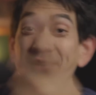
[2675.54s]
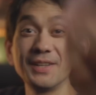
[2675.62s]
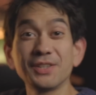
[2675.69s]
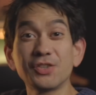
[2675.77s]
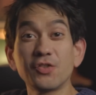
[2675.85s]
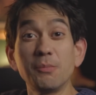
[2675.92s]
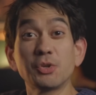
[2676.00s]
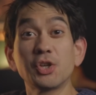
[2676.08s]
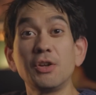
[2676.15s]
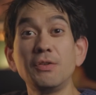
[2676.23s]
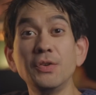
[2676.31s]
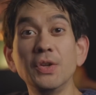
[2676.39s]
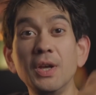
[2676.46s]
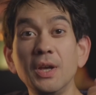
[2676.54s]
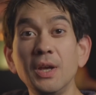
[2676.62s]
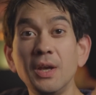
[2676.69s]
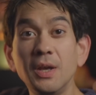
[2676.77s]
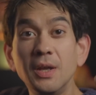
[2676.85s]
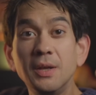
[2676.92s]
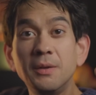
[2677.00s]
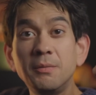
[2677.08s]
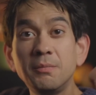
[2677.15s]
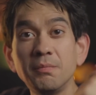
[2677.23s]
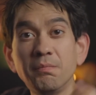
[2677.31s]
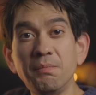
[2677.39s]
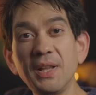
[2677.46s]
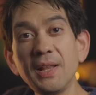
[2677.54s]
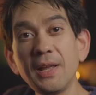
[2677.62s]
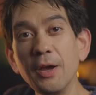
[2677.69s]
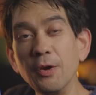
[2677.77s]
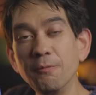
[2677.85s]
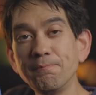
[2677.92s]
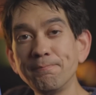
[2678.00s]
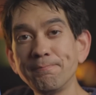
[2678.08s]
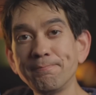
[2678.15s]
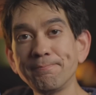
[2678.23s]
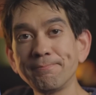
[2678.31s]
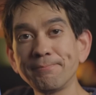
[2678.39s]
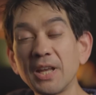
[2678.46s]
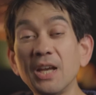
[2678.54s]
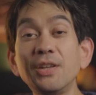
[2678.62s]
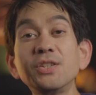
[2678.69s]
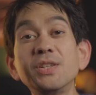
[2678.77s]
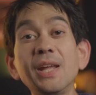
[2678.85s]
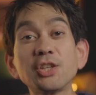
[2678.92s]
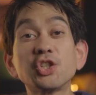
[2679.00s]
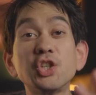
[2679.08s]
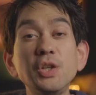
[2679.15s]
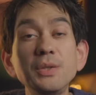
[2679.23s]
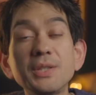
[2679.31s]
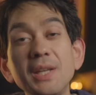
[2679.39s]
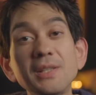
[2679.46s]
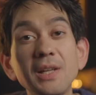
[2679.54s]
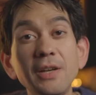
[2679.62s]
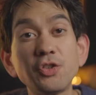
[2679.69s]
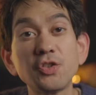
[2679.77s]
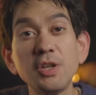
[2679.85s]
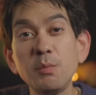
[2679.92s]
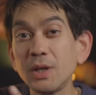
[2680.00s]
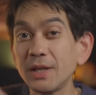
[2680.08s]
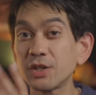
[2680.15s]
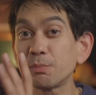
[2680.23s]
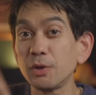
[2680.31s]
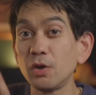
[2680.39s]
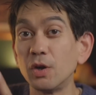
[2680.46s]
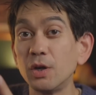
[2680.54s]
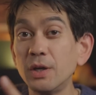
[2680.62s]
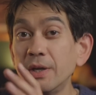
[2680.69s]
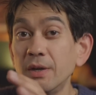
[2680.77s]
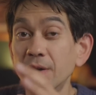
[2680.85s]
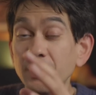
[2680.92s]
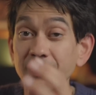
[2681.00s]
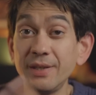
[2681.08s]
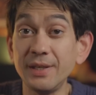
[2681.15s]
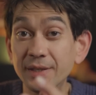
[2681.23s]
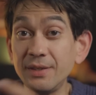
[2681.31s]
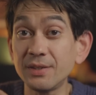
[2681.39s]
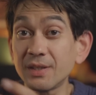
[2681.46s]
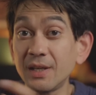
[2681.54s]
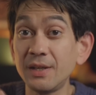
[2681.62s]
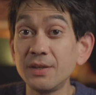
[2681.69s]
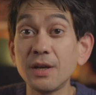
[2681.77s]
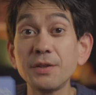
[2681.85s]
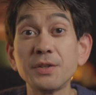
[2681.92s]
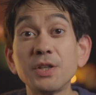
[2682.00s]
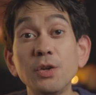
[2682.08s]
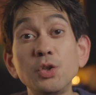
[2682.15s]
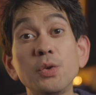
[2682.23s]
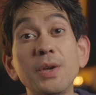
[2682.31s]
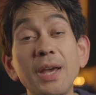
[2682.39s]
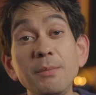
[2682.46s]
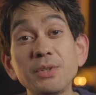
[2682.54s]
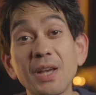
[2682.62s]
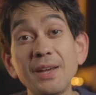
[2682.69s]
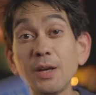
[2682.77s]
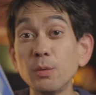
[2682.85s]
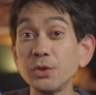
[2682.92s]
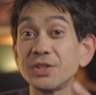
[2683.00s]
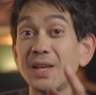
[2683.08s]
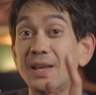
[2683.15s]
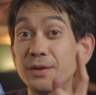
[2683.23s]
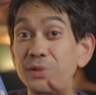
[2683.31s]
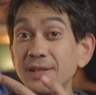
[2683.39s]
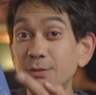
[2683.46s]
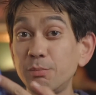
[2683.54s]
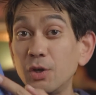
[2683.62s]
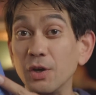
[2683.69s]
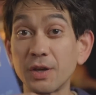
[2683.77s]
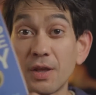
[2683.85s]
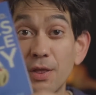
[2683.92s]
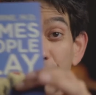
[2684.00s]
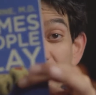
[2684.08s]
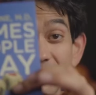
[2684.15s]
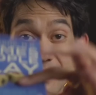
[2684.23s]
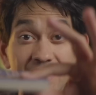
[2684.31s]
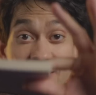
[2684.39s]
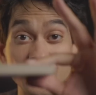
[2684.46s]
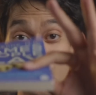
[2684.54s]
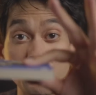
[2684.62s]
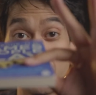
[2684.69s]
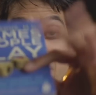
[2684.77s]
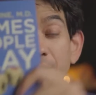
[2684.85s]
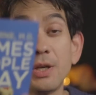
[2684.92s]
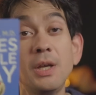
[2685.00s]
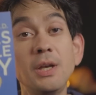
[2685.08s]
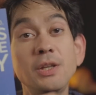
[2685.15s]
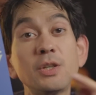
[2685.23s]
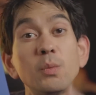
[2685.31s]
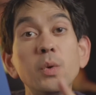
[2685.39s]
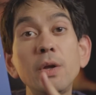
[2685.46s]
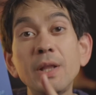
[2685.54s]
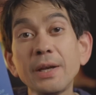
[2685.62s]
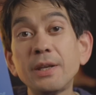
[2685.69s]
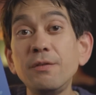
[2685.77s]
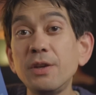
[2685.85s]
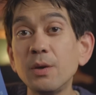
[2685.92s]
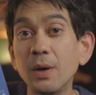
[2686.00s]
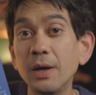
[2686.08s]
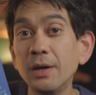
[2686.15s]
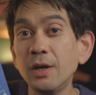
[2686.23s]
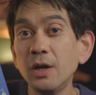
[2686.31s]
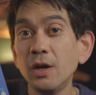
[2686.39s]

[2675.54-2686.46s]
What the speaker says: the description below. And next Tuesday's live stream will explore these and other social games, and I will send this book, this actual book, to one lucky viewer